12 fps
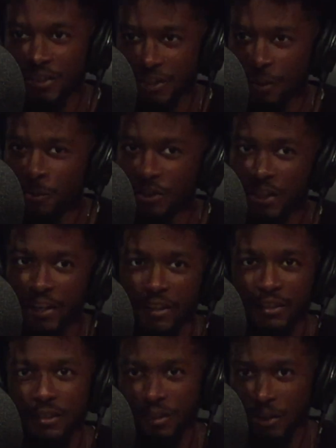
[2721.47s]
So it's
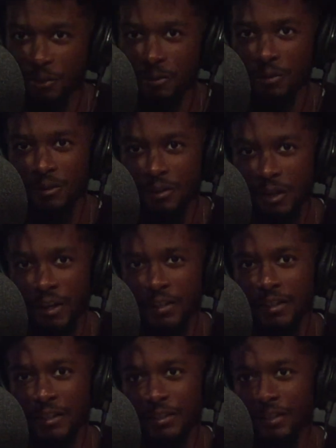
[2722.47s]
like, you know, at
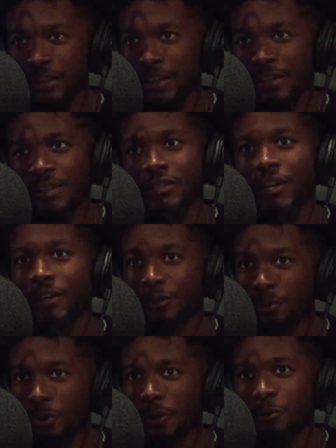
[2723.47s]
the end of the day, it's like
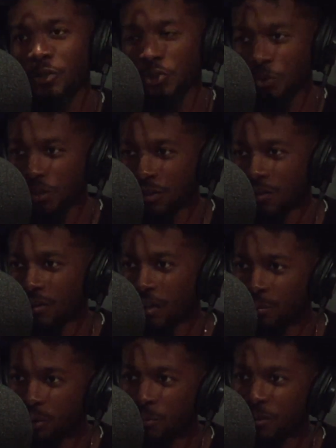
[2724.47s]
you are what you eat.
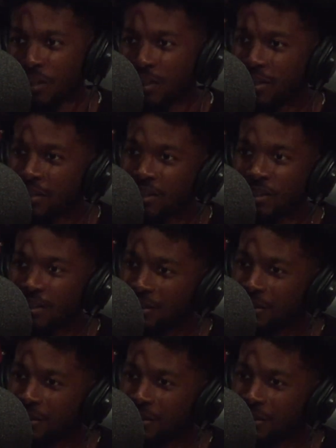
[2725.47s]
Like people say that shit,